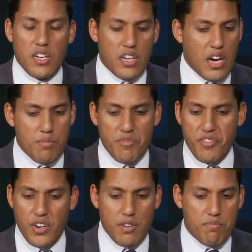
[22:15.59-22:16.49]
come
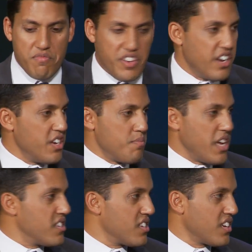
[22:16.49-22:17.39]
from very
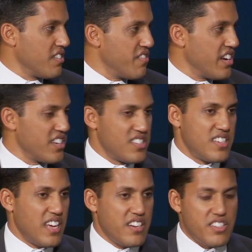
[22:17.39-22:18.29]
basic and very
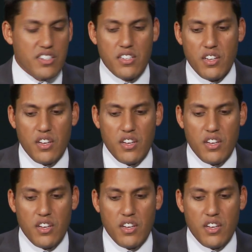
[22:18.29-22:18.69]
standard